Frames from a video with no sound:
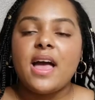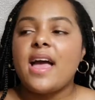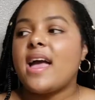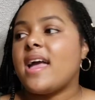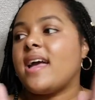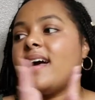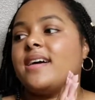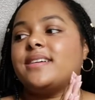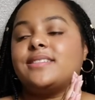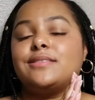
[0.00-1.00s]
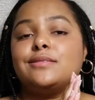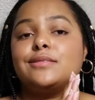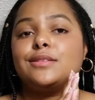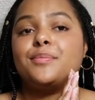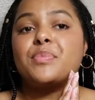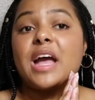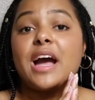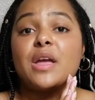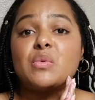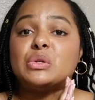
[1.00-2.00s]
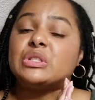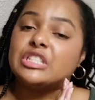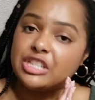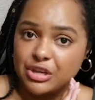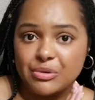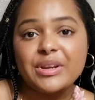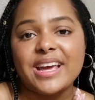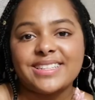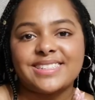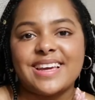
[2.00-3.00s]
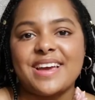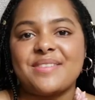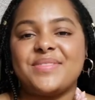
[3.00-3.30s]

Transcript: and I will see you next time.